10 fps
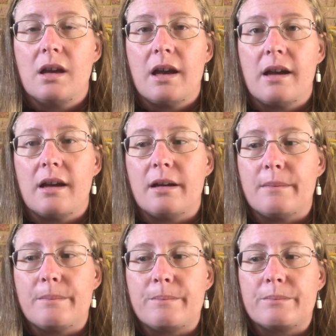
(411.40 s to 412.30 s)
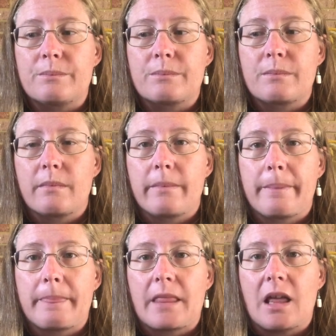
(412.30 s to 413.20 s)
I
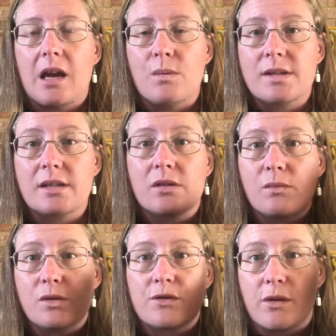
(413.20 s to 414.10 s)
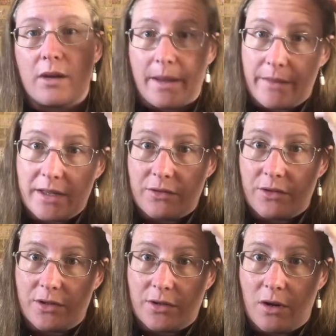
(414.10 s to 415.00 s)
will scroll up and do
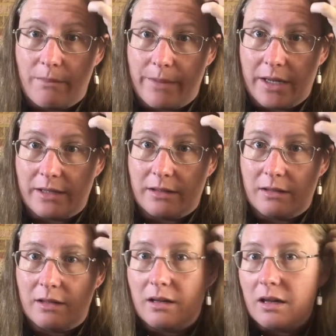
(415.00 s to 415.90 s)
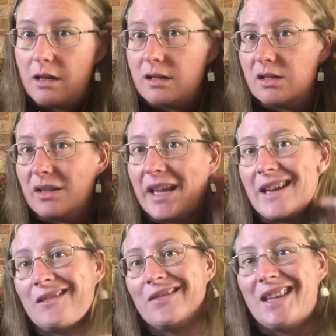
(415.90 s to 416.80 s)
the top bit to the
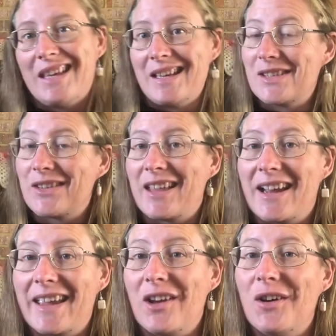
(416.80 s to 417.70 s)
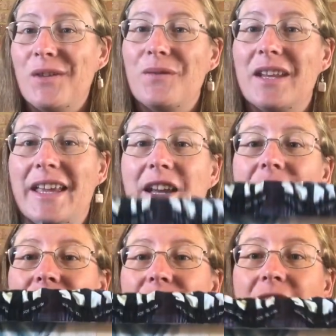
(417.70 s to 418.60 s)
end of the year so that I can hopefully get
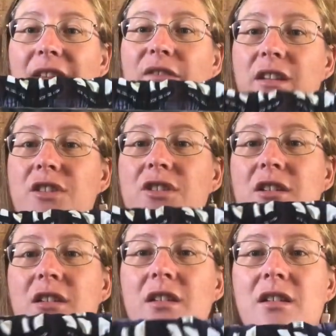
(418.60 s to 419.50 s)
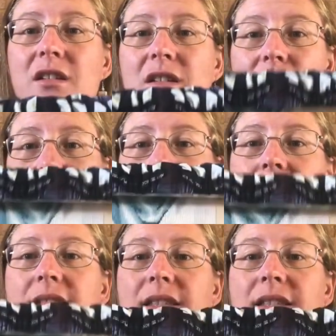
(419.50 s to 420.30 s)
an early finish with this